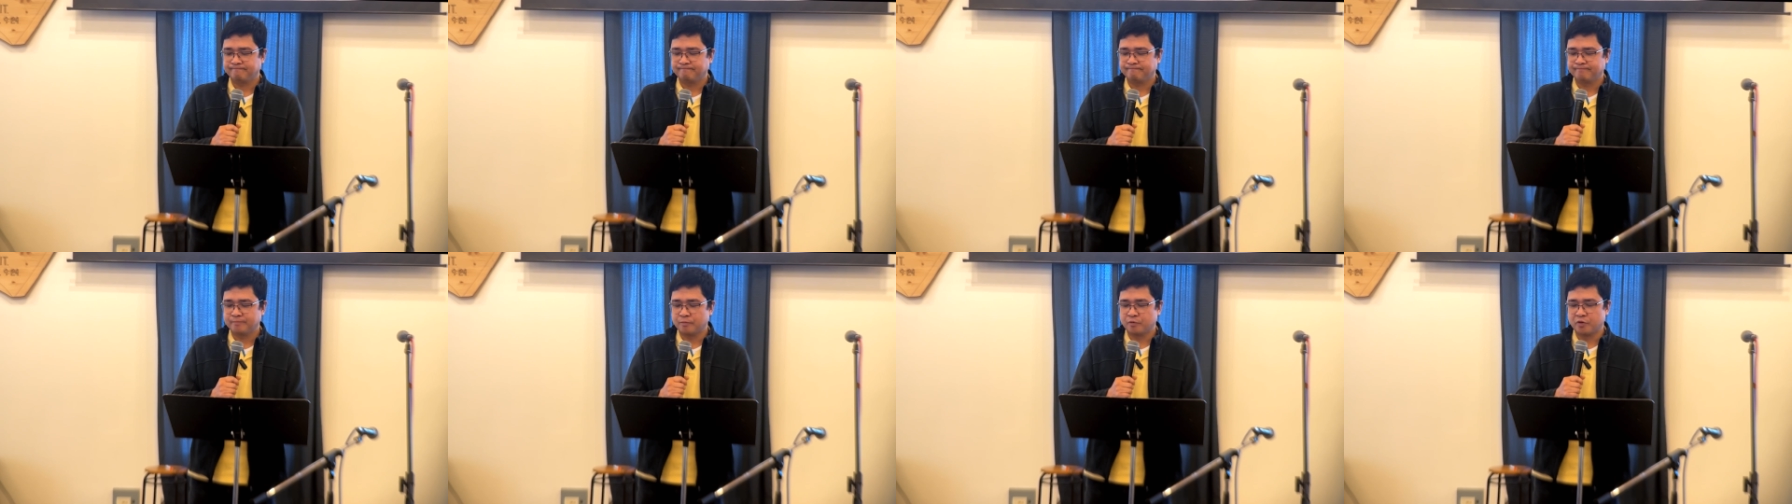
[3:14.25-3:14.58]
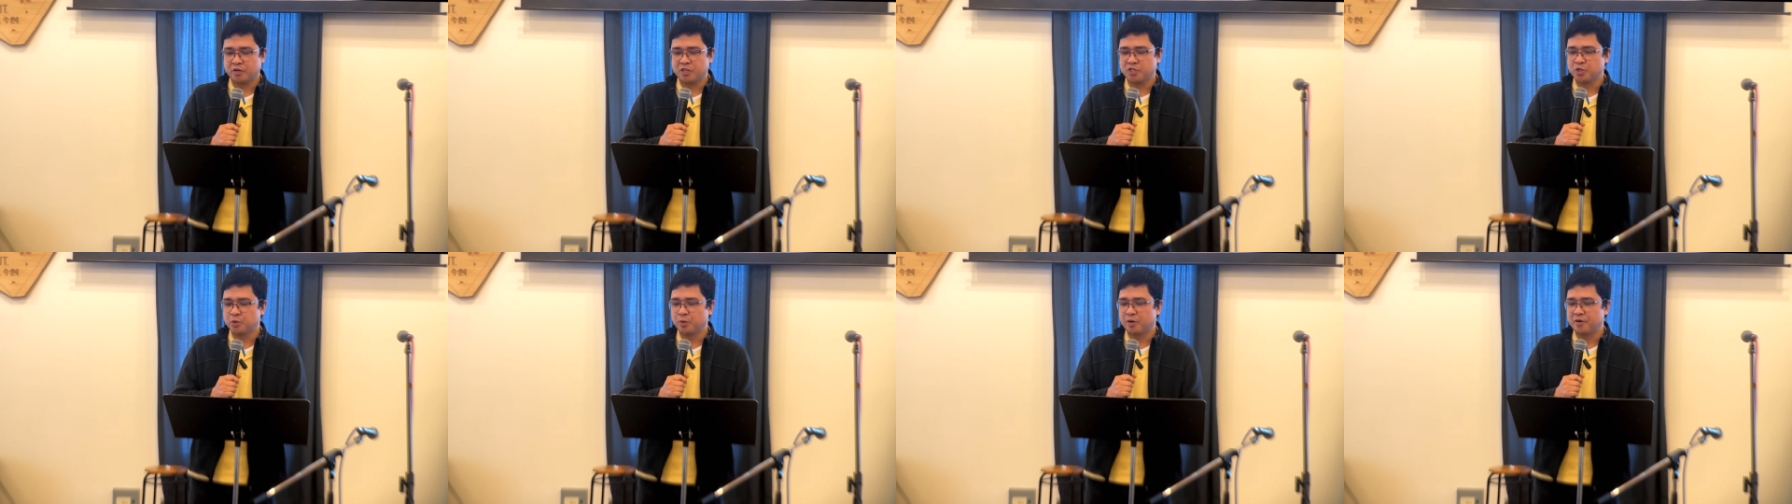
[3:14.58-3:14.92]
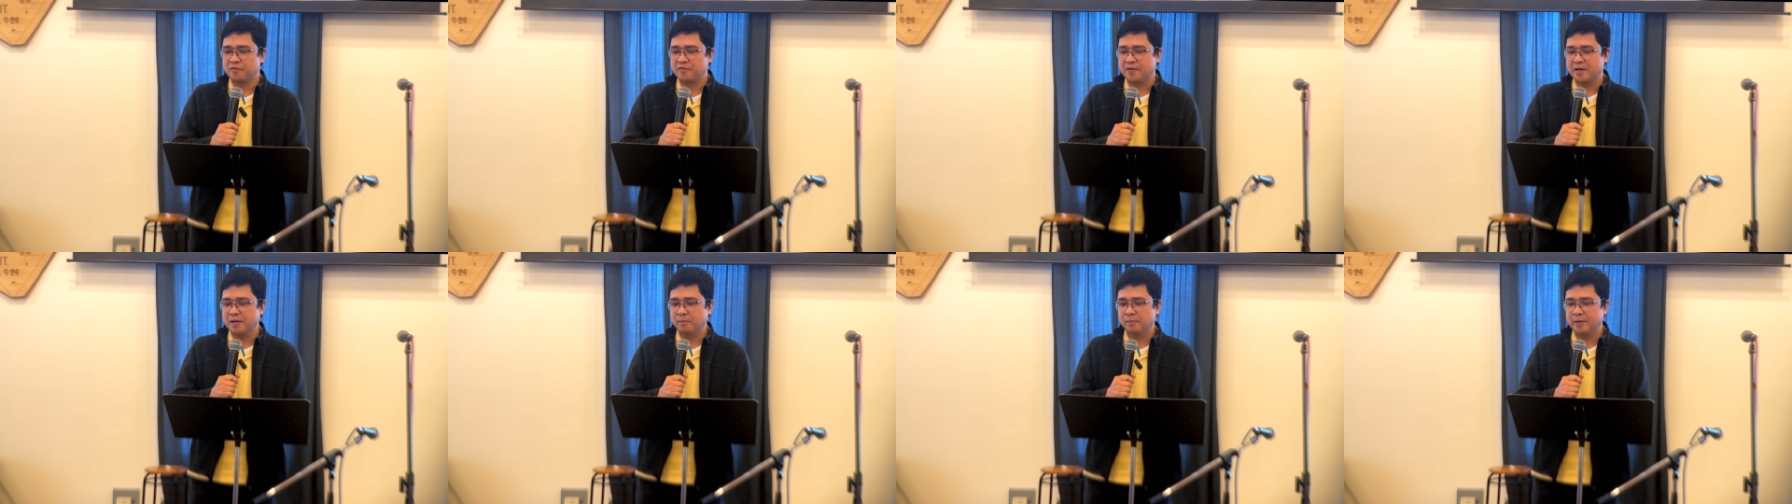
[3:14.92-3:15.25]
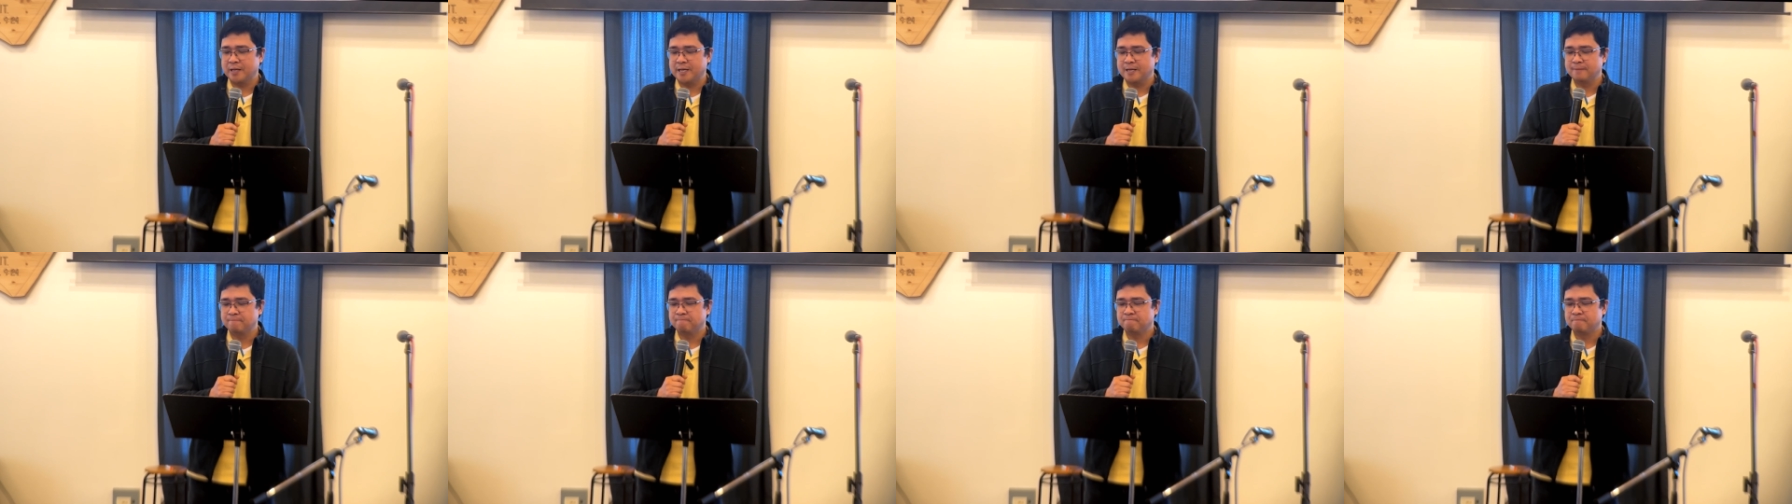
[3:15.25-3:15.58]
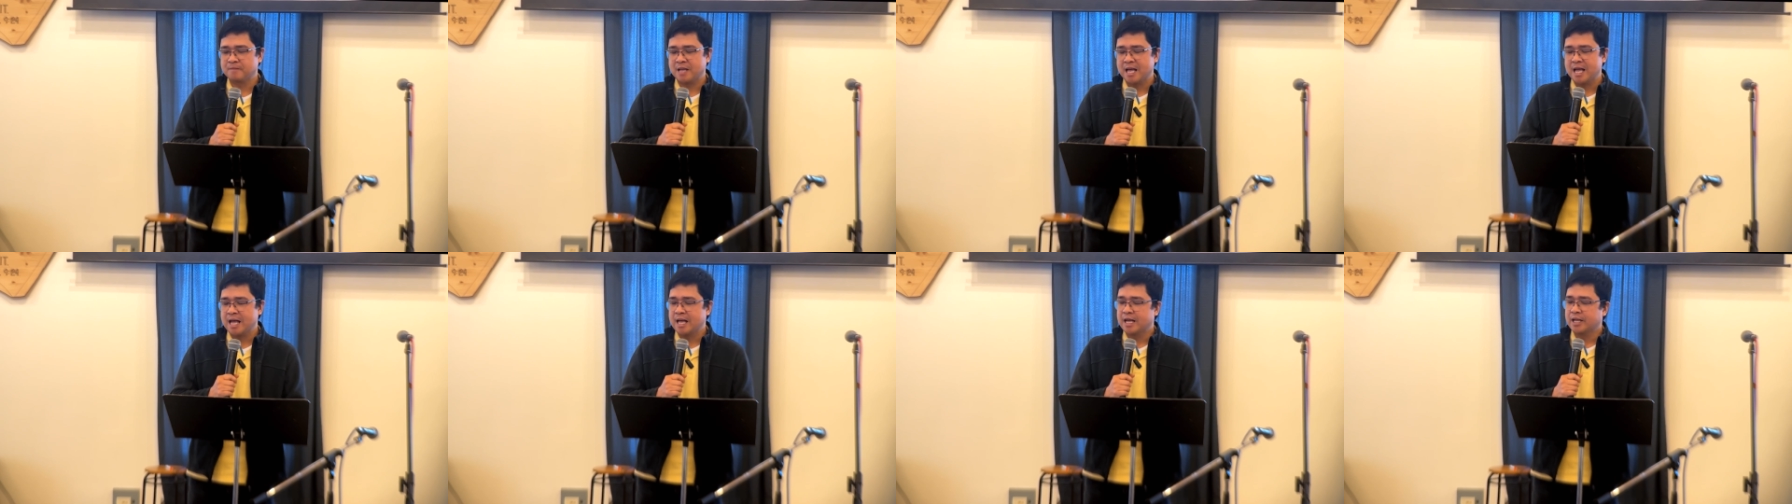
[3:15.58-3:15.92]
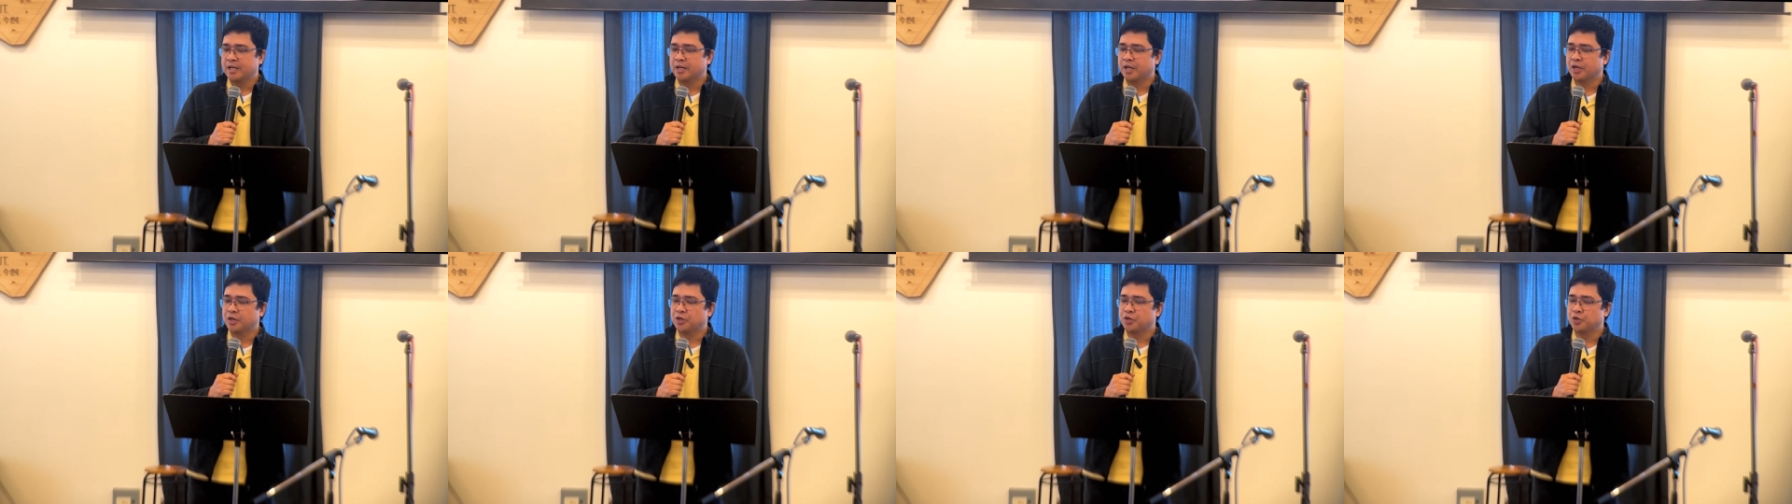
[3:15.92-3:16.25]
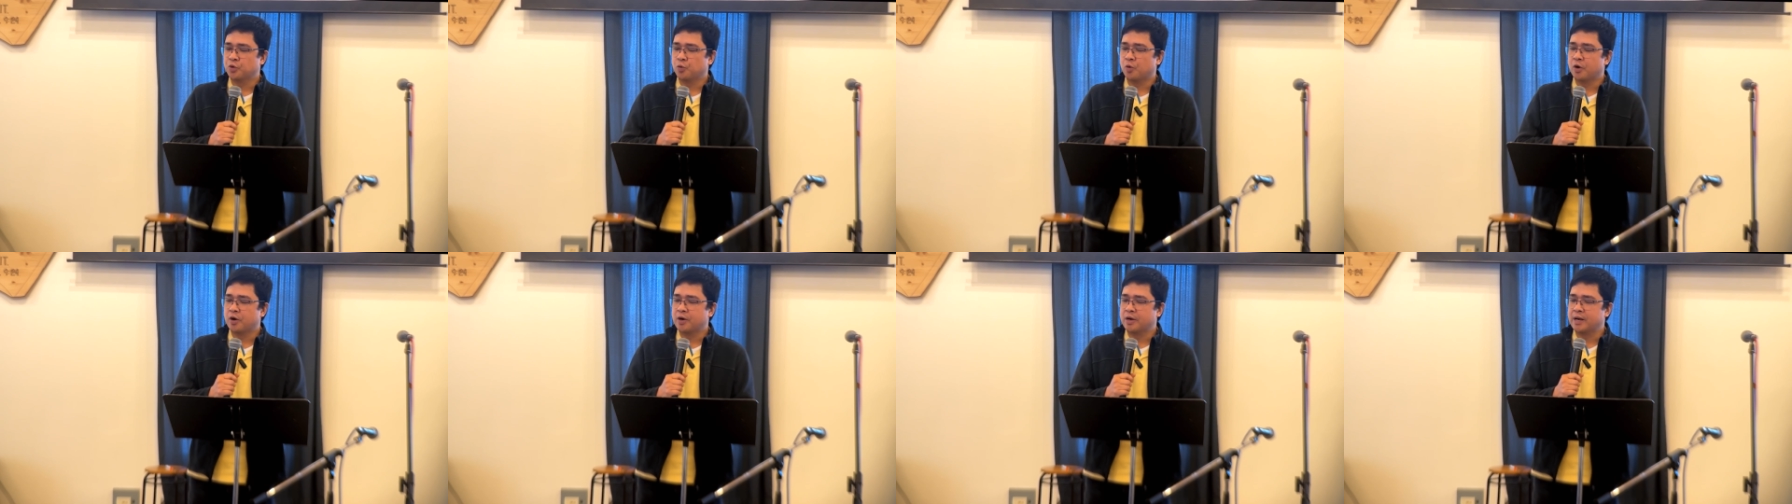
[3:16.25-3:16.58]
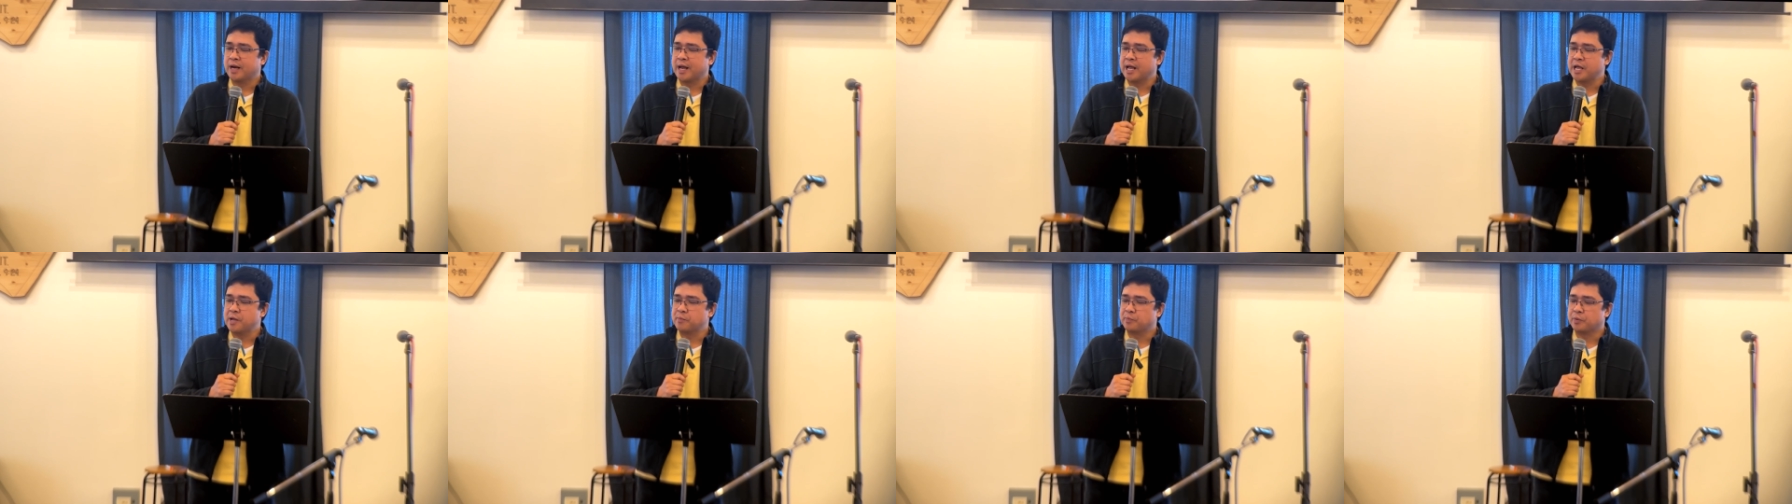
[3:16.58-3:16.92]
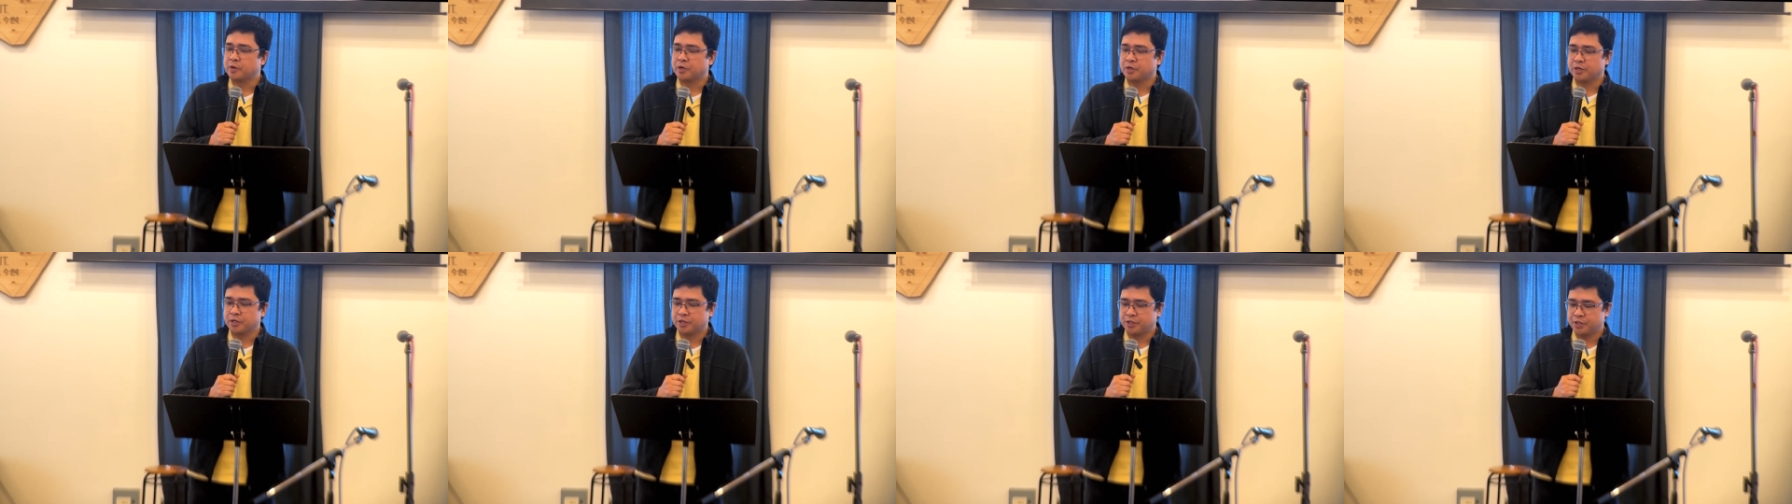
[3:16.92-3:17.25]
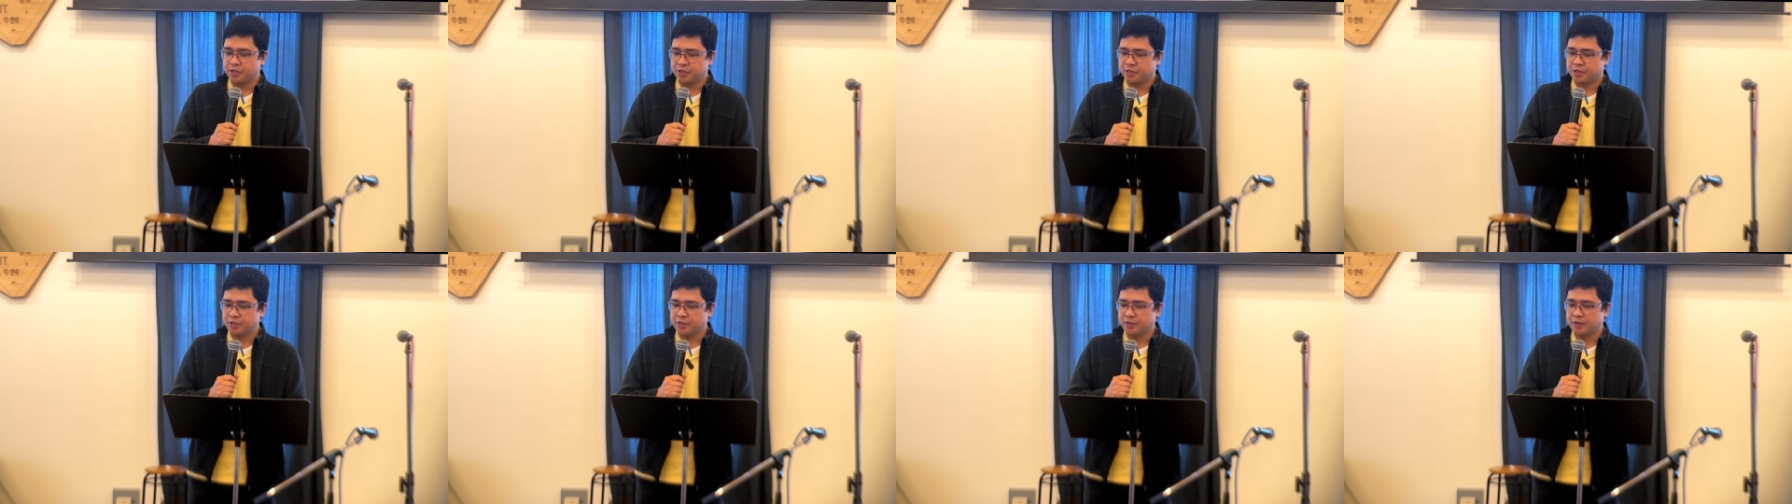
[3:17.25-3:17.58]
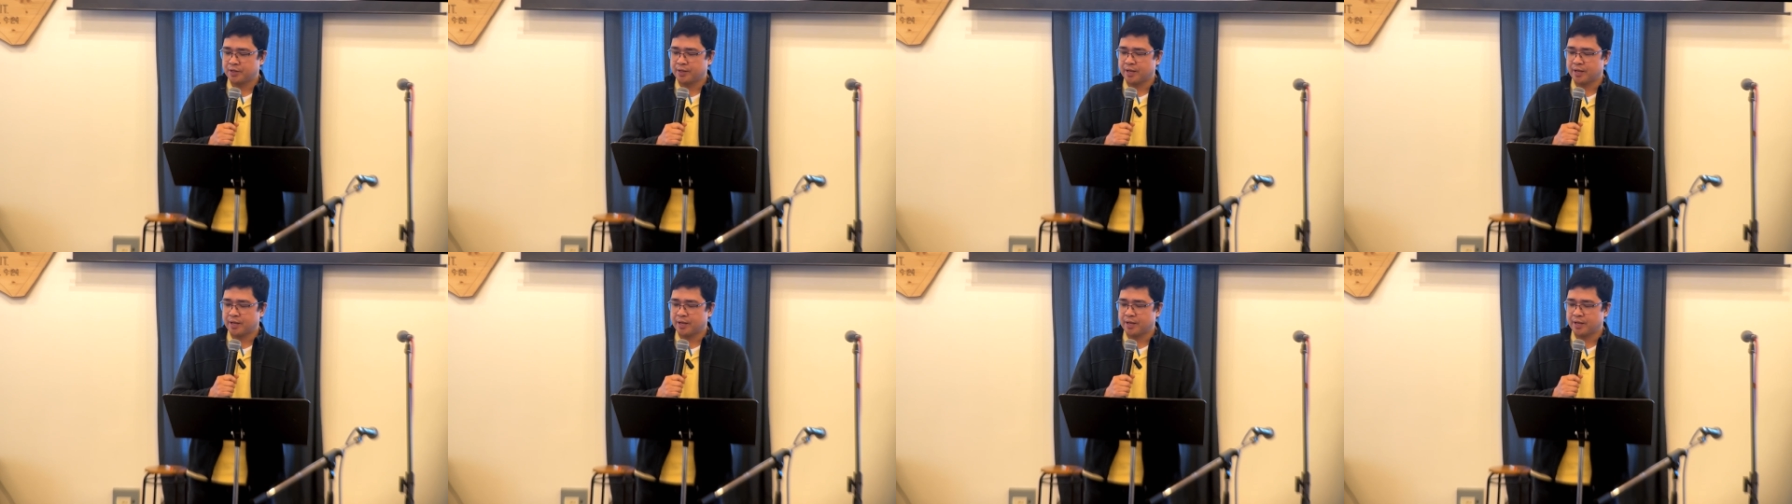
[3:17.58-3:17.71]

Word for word: First to our family, then to our neighbors,